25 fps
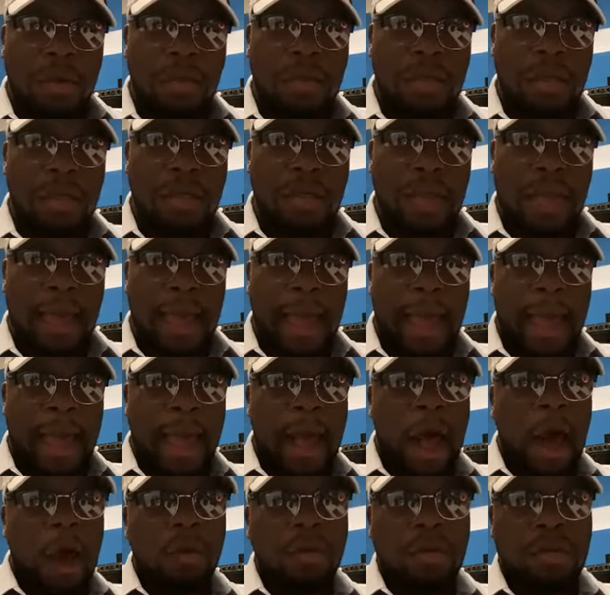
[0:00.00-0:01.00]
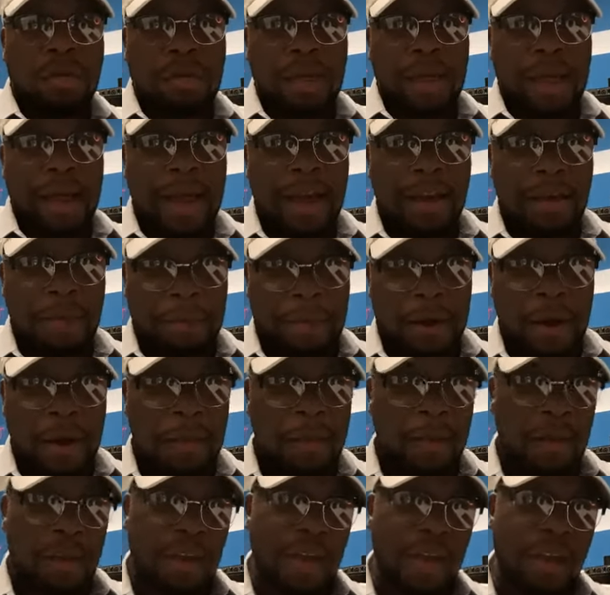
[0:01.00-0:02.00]
This is outside of
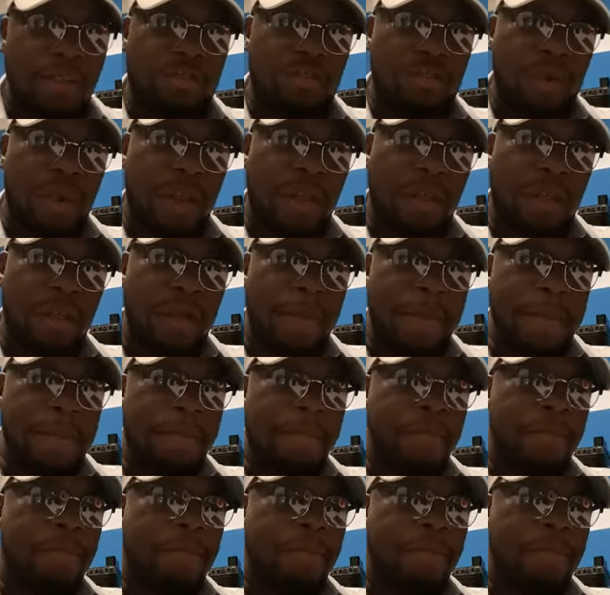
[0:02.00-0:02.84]
public interest.